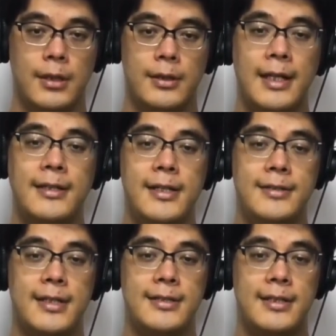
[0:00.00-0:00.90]

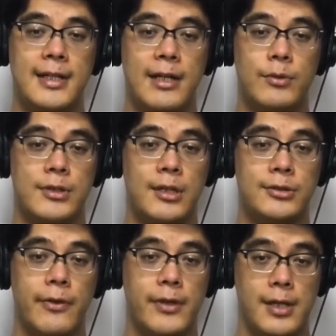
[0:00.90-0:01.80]
1969 was
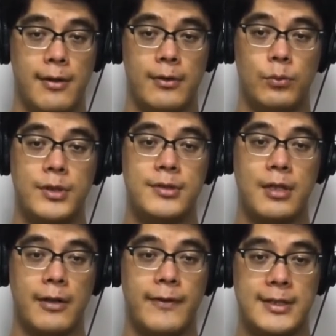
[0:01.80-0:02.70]
also the year the
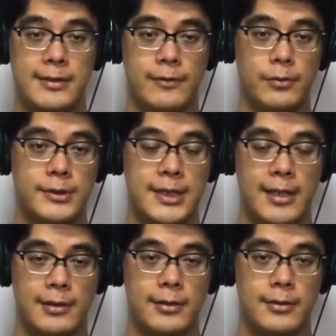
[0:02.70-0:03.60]
Woodstock Festival was
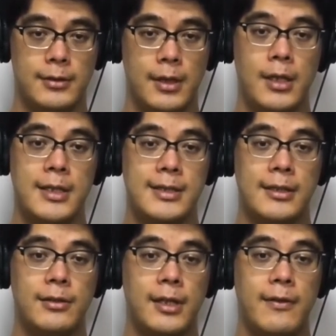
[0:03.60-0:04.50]
held,
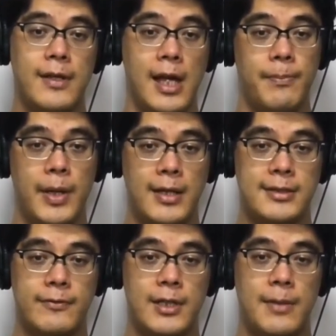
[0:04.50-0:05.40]
signaling the apex
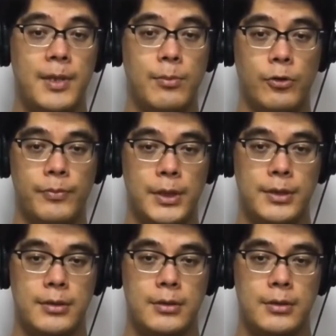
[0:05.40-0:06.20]
of the hippie movement.